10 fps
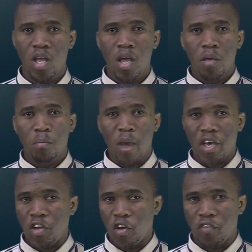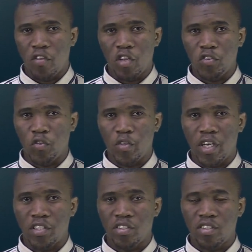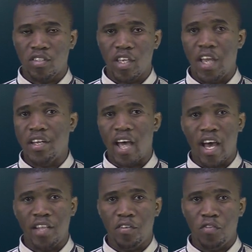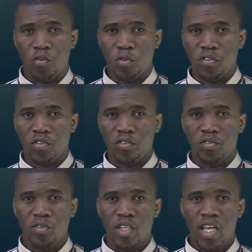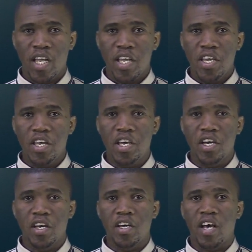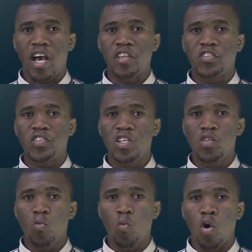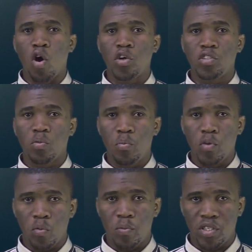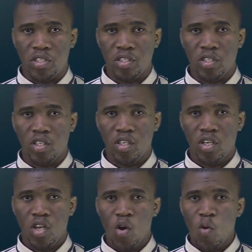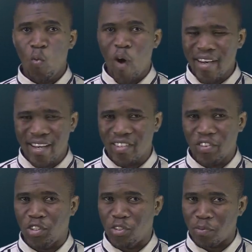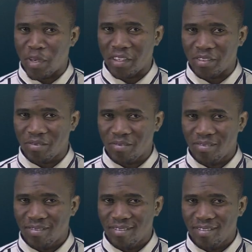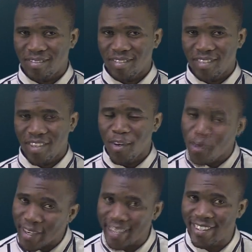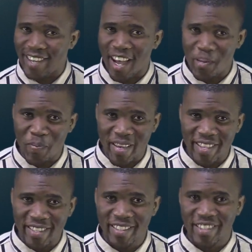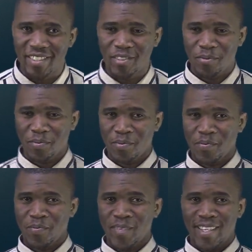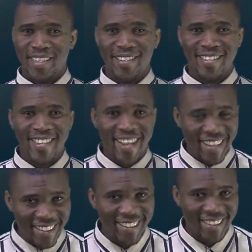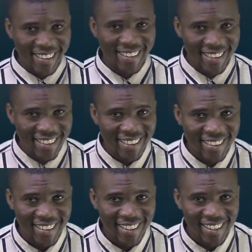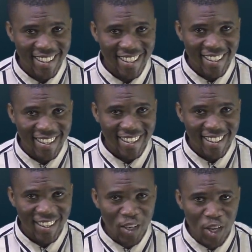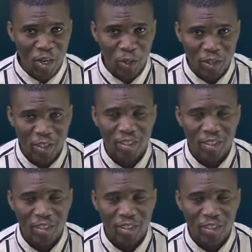My lovely students and other viewers, here I see the word puberty. What does it mean? Who can try, please? Yes? Mm-hmm. Good.